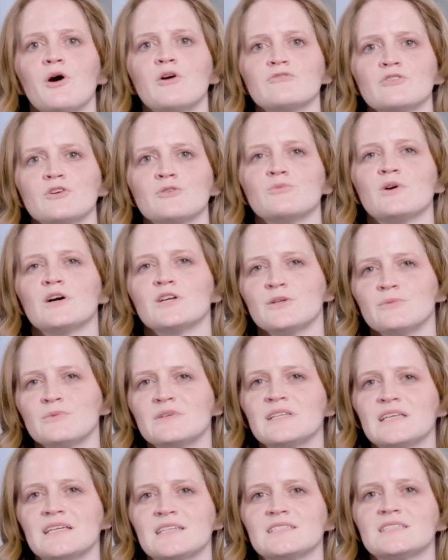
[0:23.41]
over what you
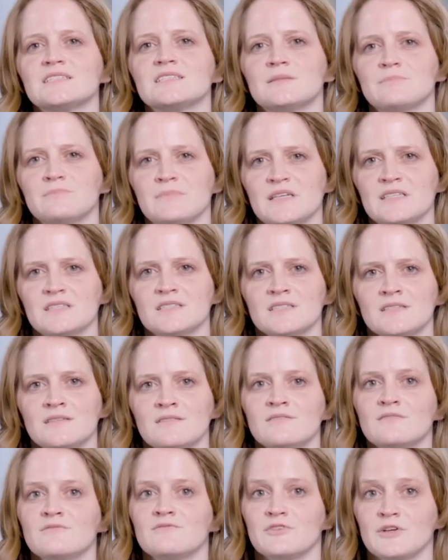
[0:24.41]
will need to submit
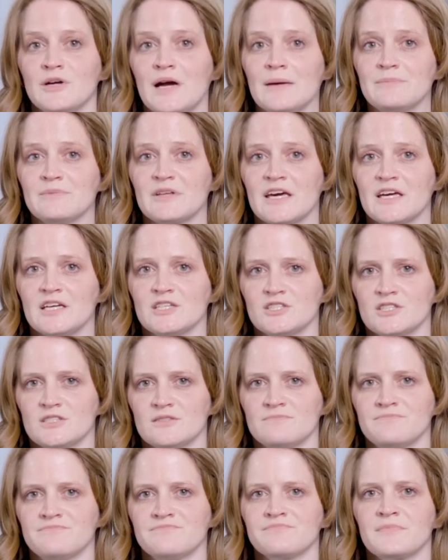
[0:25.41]
for your
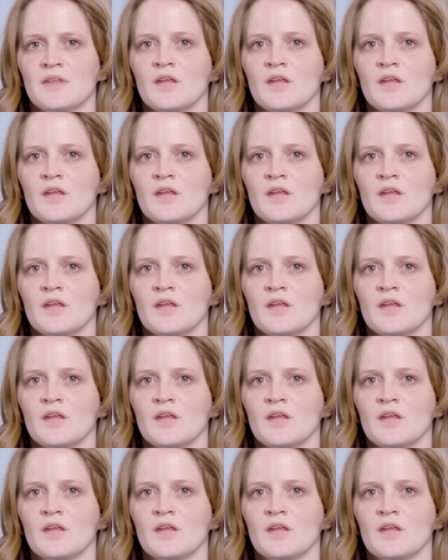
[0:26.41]
application,